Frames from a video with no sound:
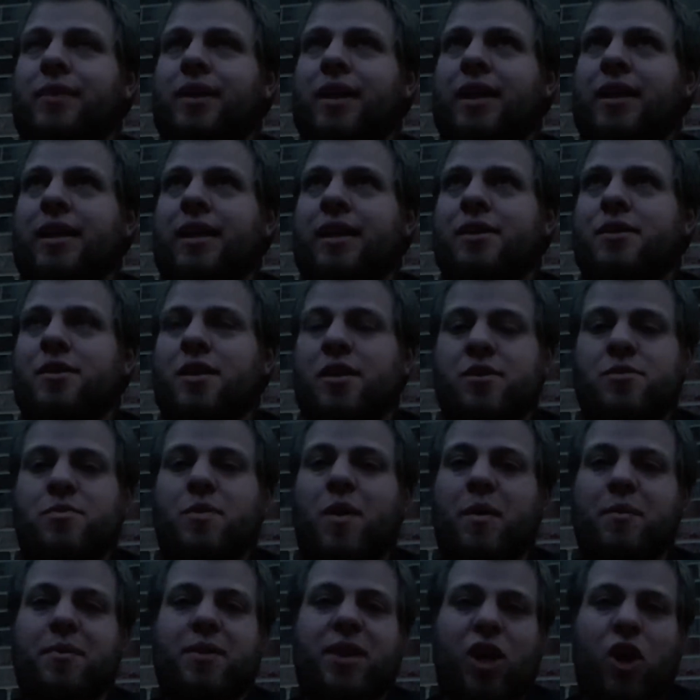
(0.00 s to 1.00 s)
It's
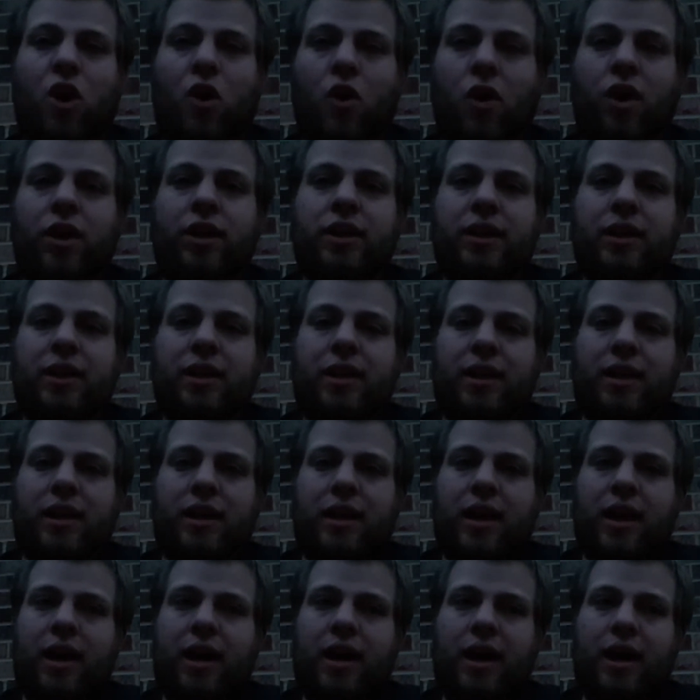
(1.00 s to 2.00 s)
probably gone.
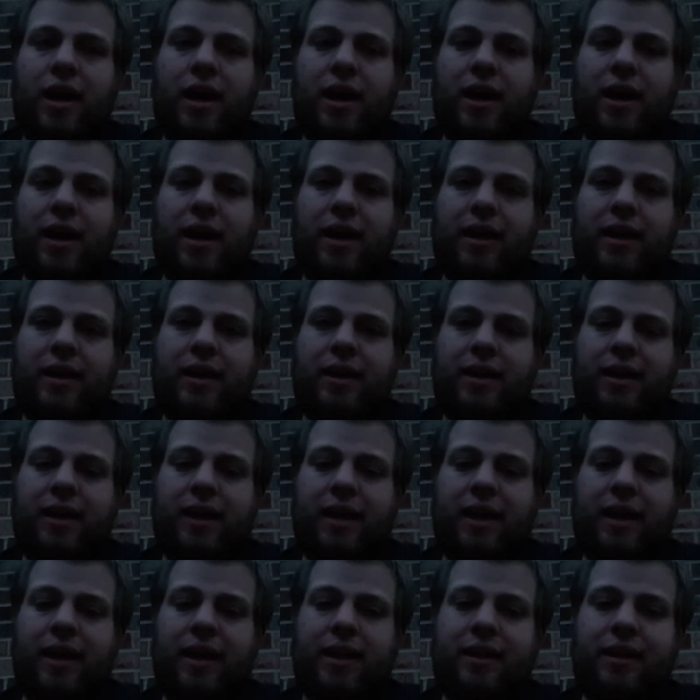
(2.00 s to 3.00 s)

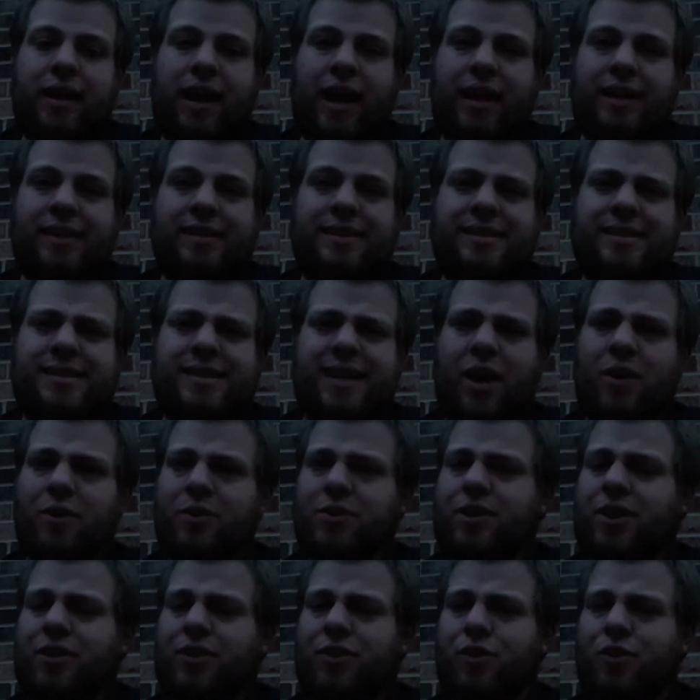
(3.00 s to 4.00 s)
And I
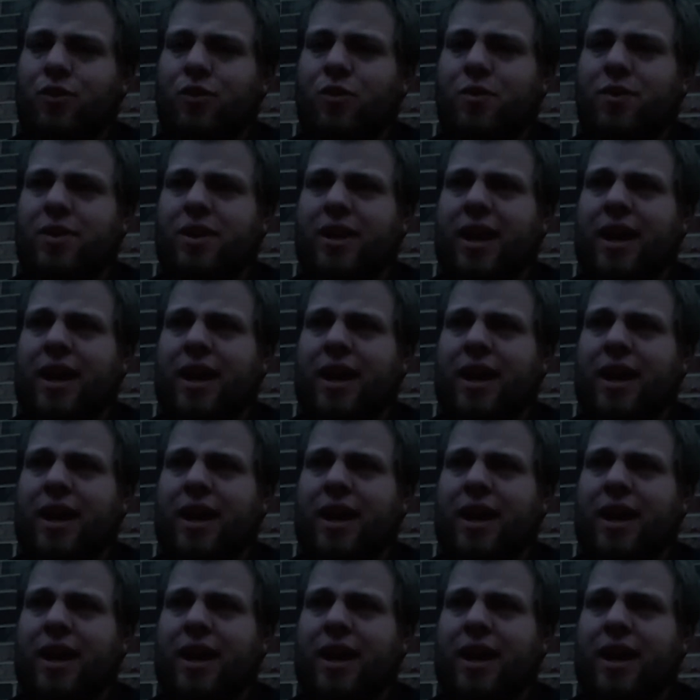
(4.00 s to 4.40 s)
doubt that they're going